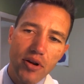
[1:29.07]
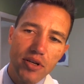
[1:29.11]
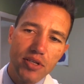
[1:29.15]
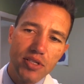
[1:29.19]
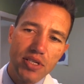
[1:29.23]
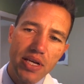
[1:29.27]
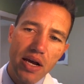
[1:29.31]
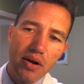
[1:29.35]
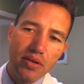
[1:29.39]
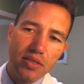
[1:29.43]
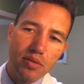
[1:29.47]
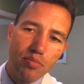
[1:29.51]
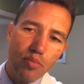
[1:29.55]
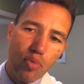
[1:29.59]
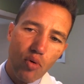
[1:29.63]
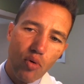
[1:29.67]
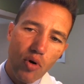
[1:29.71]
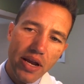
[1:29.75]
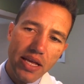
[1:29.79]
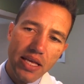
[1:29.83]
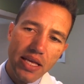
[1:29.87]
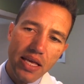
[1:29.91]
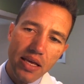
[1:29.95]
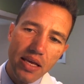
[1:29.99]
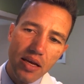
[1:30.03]
You see how it's
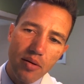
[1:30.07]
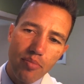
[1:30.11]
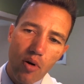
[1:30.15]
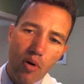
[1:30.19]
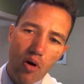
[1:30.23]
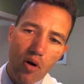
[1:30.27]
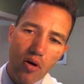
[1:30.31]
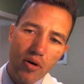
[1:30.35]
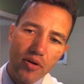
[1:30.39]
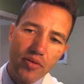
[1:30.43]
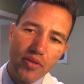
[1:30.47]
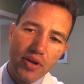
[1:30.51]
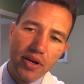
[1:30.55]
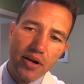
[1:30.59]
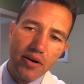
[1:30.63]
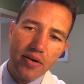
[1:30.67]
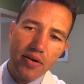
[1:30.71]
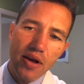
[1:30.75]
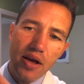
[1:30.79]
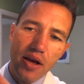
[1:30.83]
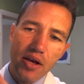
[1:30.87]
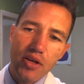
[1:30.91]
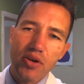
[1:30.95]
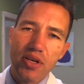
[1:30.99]
breaking apart there?